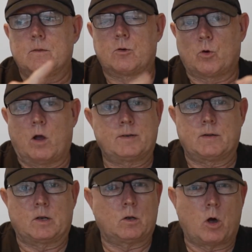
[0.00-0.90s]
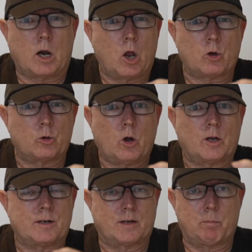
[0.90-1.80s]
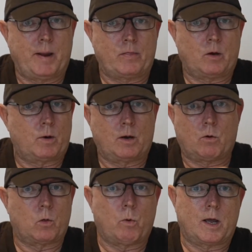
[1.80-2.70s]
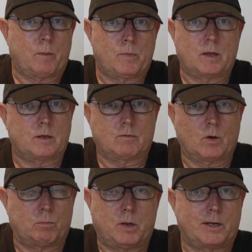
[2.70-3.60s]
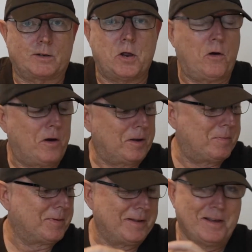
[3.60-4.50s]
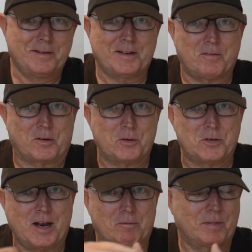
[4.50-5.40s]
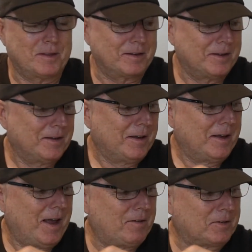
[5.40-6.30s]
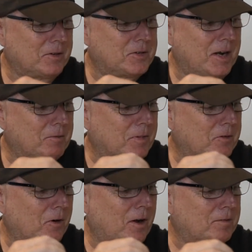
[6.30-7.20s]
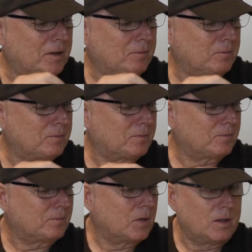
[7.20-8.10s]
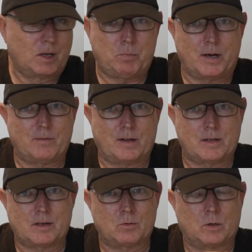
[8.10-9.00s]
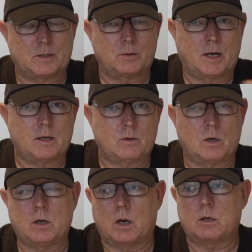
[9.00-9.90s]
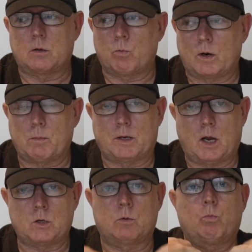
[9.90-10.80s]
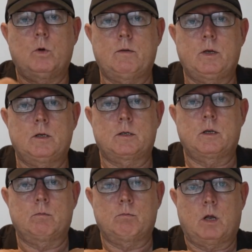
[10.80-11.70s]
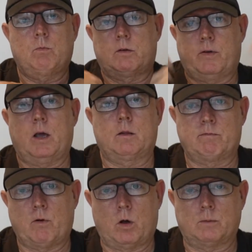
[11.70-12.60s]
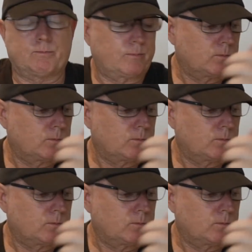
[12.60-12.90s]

The drivers have a lot of local knowledge. They bend their ear on the way up there. You've got plenty of time to have a good chat with the driver. There are plenty of others as well. So again, it's not a recommendation. We've used them and we found them fine.